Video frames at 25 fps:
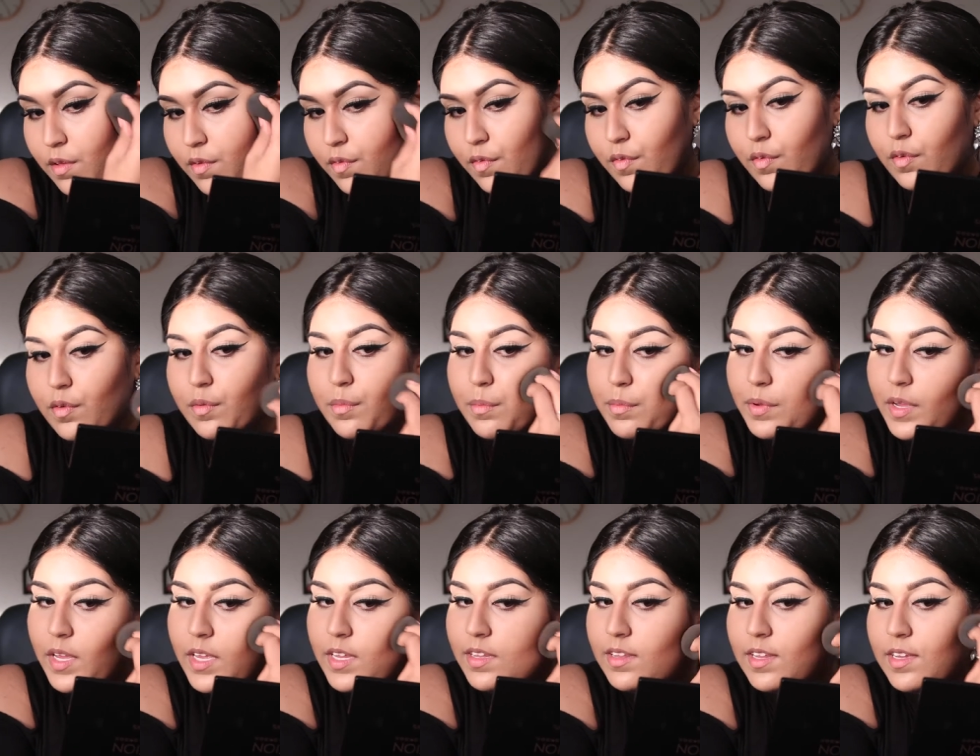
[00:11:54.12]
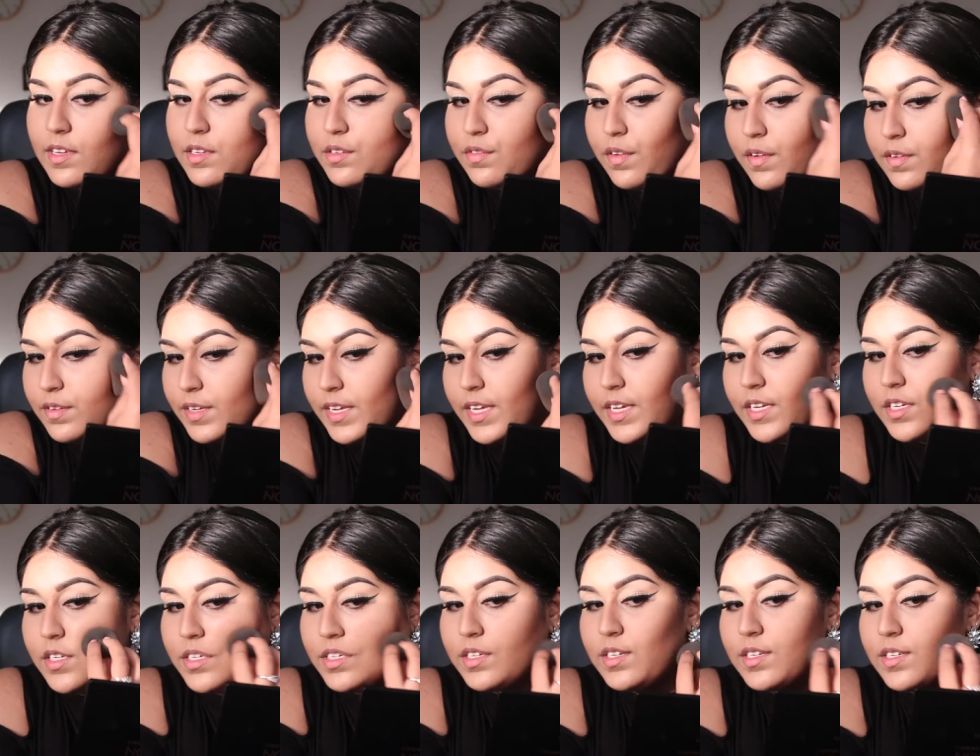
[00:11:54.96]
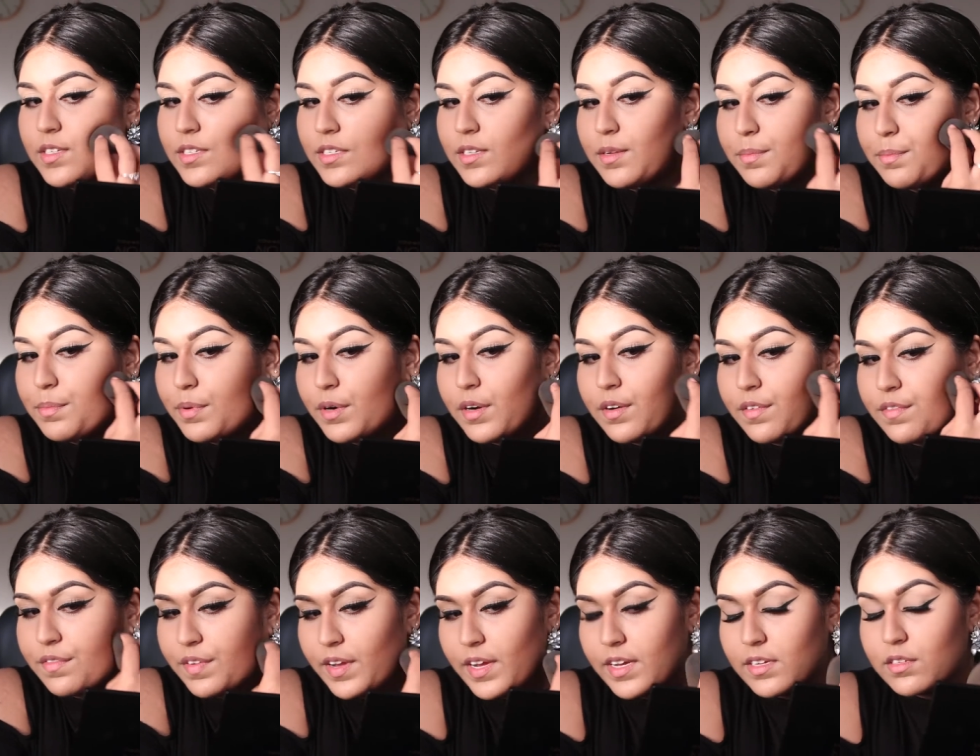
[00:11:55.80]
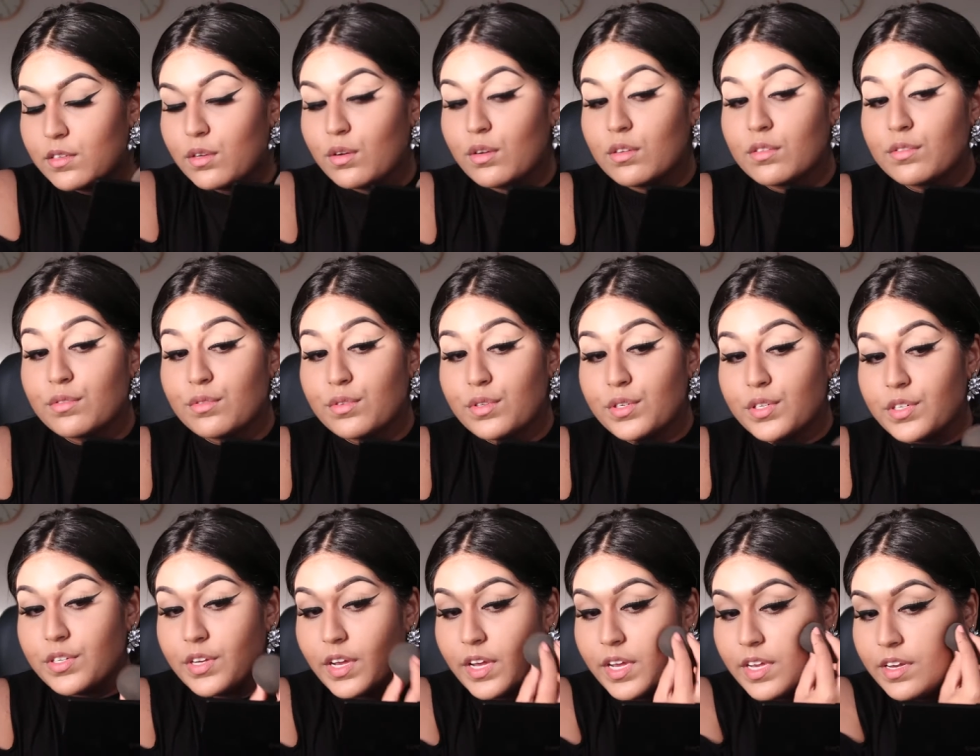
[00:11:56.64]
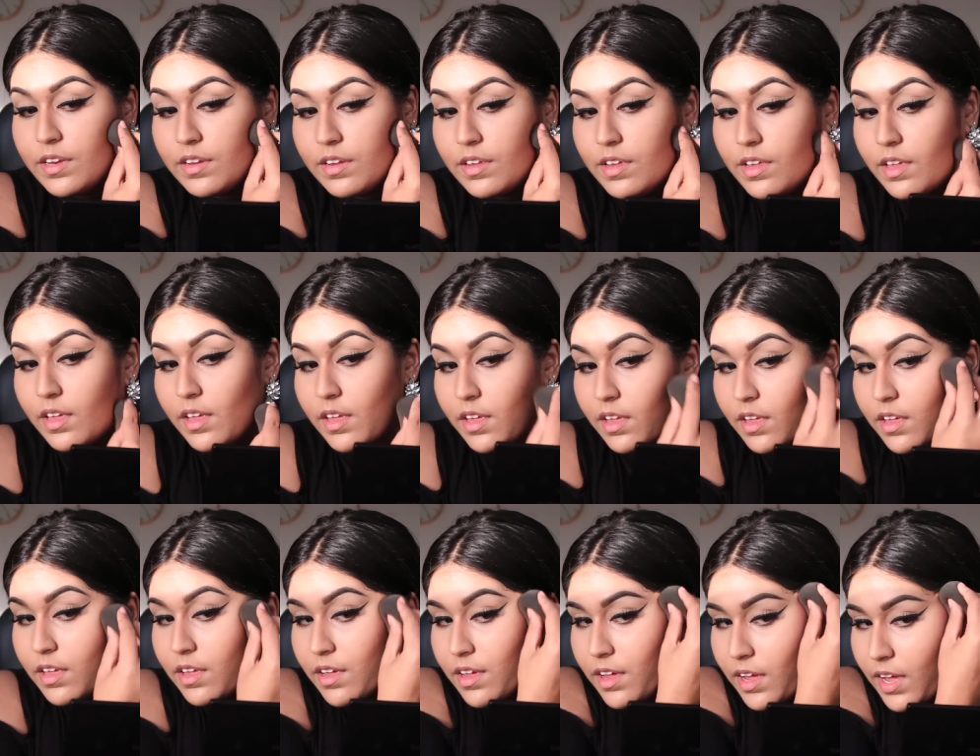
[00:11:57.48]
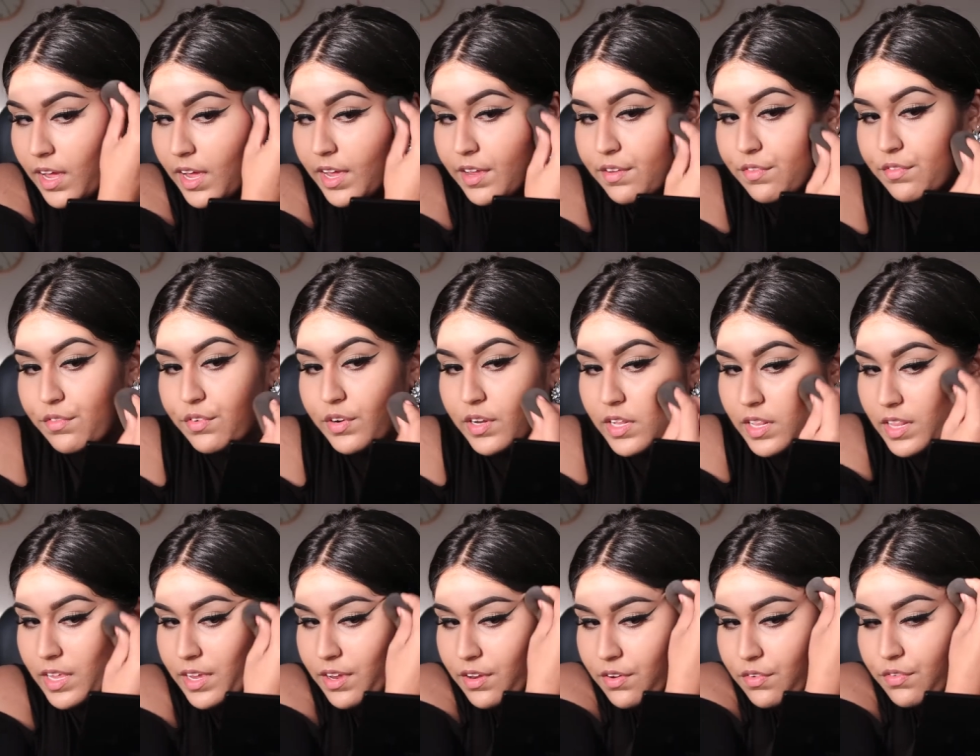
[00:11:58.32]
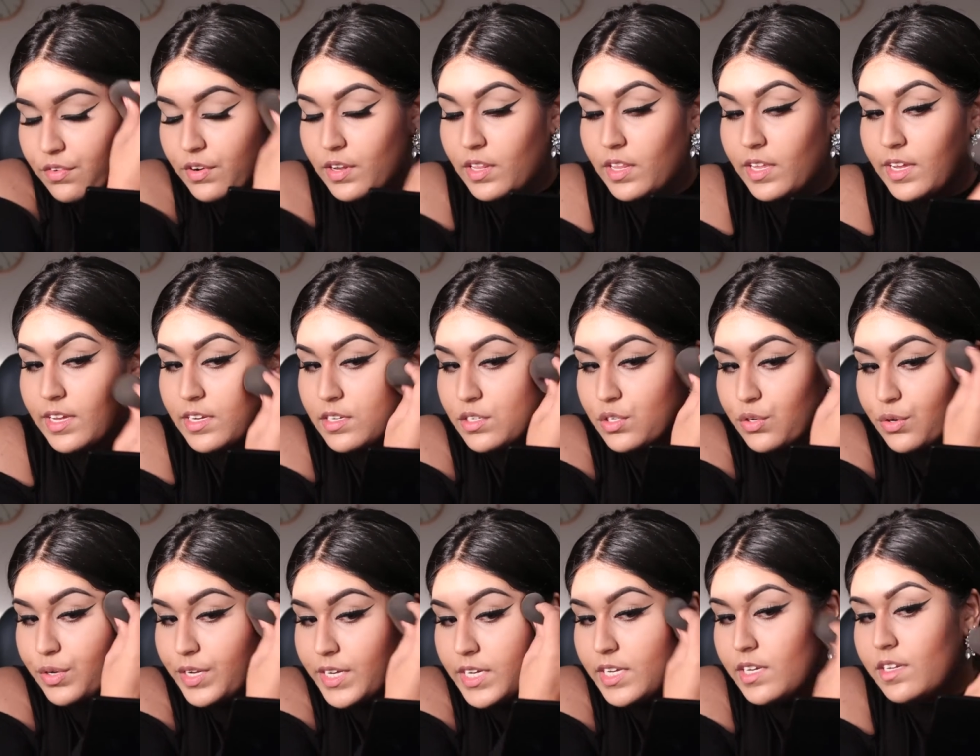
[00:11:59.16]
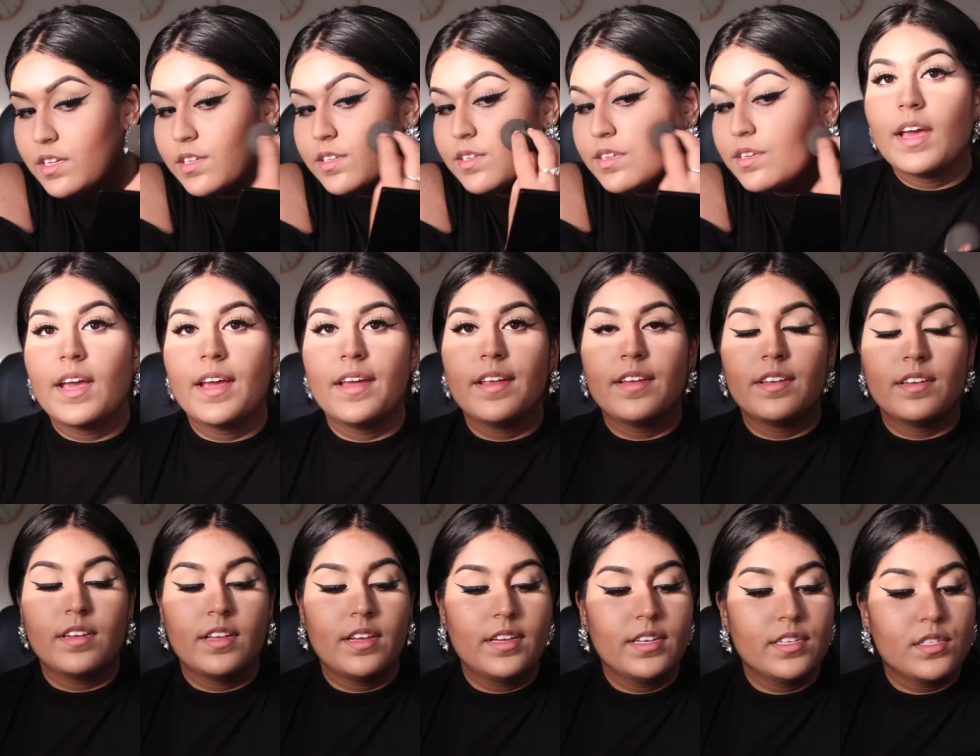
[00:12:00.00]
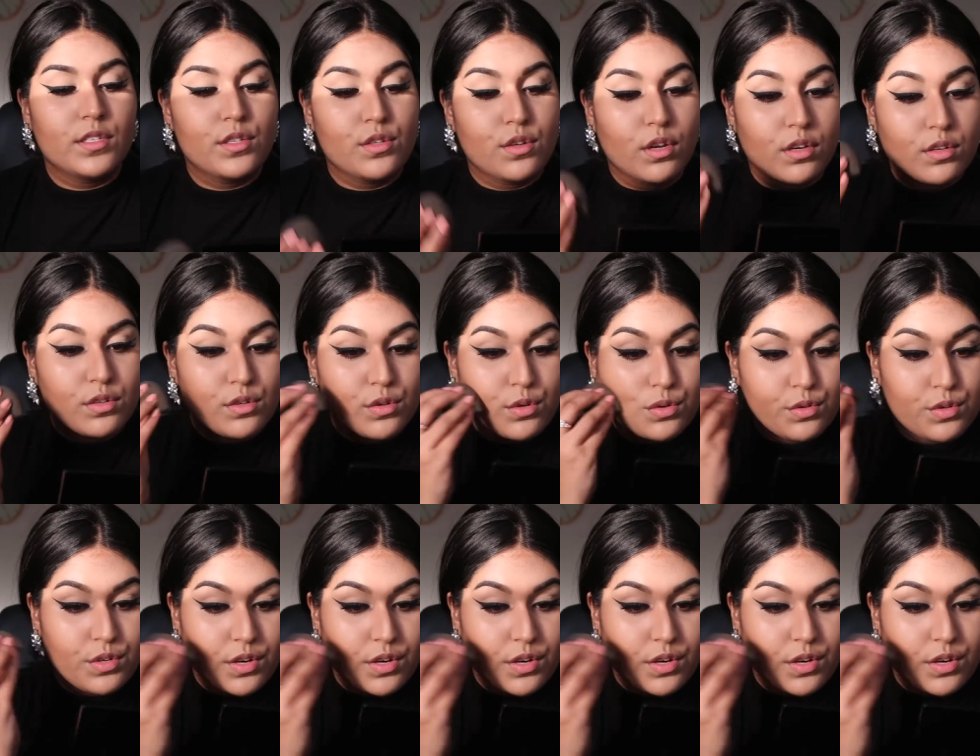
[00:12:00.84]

for me, this foundation is the perfect contour shade. I really, really enjoy it, and it's not too